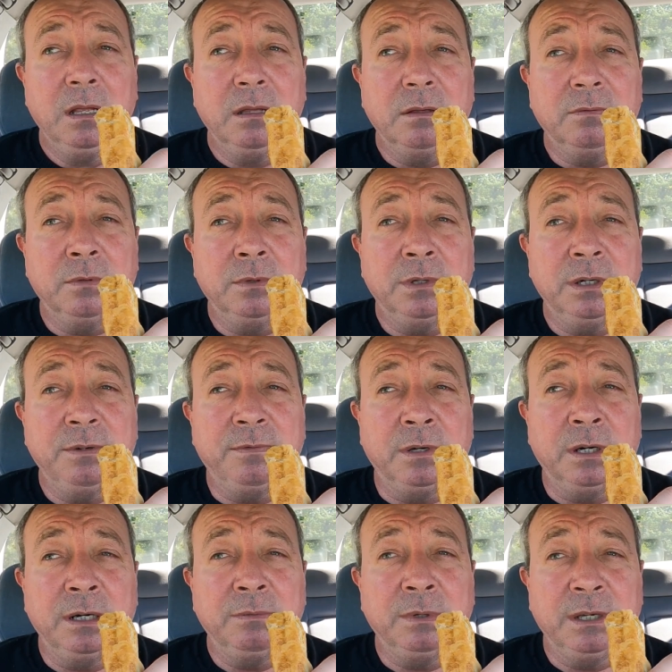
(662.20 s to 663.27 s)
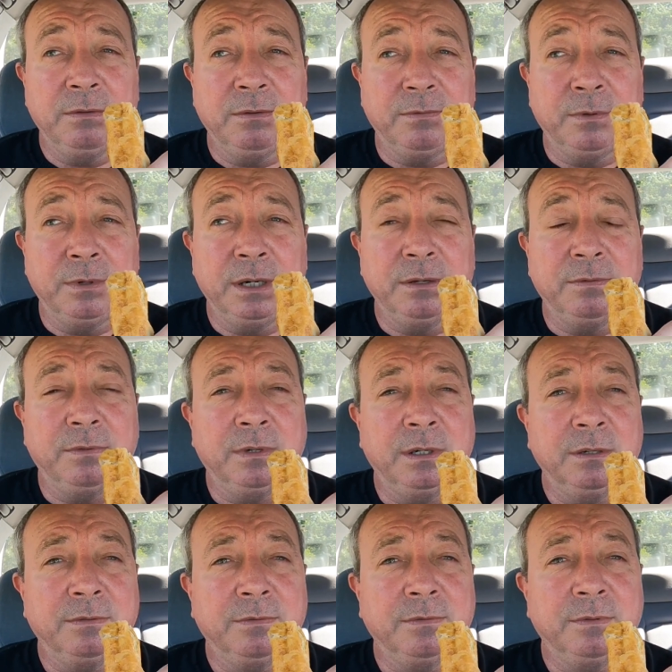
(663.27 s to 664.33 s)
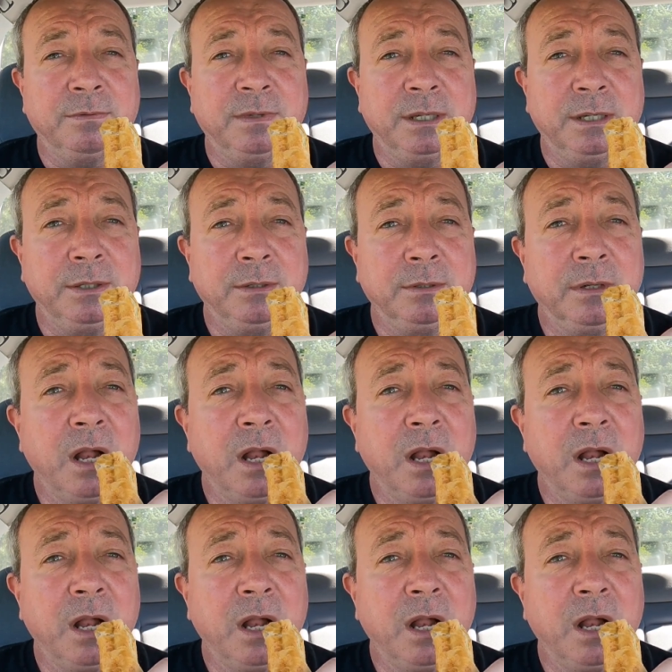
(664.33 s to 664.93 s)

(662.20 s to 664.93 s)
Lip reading: $4.95, we'll give it 4 out of 5 for value.